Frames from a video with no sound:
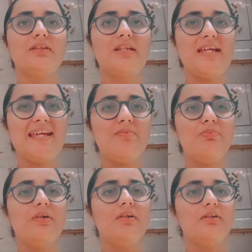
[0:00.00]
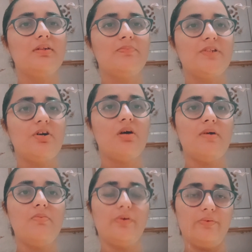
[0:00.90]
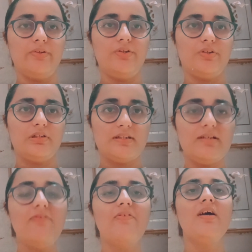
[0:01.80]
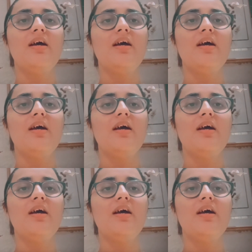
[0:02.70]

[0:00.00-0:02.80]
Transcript: Keep a Pathoma book with yourself